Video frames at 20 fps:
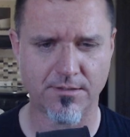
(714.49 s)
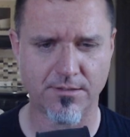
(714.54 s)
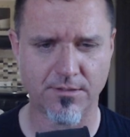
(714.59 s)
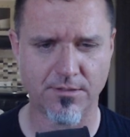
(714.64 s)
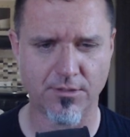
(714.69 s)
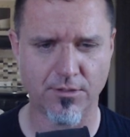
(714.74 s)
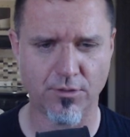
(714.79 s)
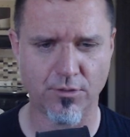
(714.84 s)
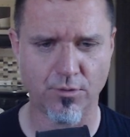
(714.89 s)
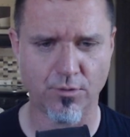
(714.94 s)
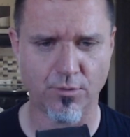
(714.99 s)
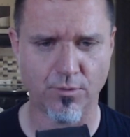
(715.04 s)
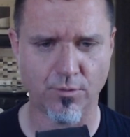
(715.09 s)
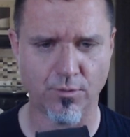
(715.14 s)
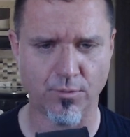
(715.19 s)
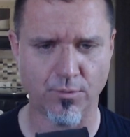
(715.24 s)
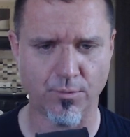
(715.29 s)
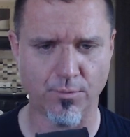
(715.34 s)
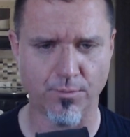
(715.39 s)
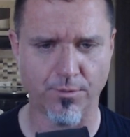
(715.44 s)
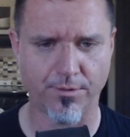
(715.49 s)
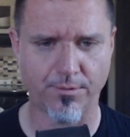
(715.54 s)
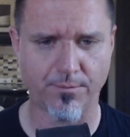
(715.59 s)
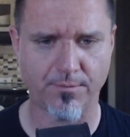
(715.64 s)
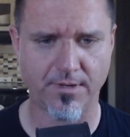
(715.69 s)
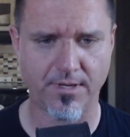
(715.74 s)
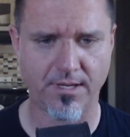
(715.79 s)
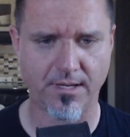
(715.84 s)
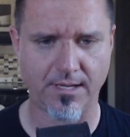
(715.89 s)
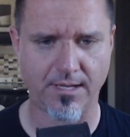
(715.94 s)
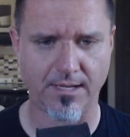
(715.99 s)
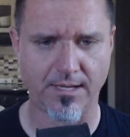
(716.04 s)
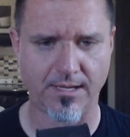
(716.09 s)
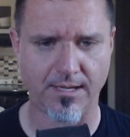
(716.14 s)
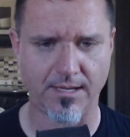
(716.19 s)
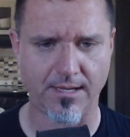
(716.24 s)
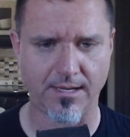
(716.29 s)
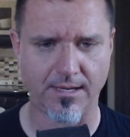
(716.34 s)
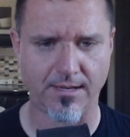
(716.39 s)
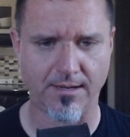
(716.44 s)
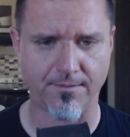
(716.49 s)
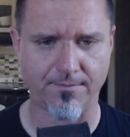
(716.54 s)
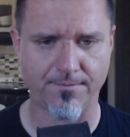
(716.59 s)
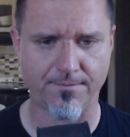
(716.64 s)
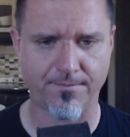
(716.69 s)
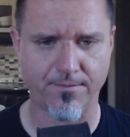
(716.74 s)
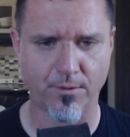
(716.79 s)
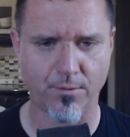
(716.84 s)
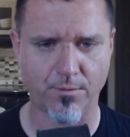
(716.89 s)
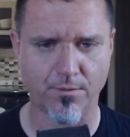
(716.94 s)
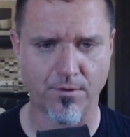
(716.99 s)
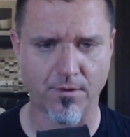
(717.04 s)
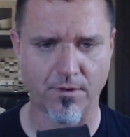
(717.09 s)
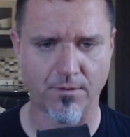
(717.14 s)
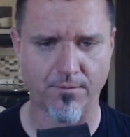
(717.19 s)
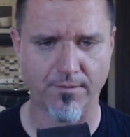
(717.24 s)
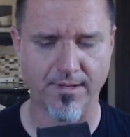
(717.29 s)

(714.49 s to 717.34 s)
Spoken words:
2, 3, 4.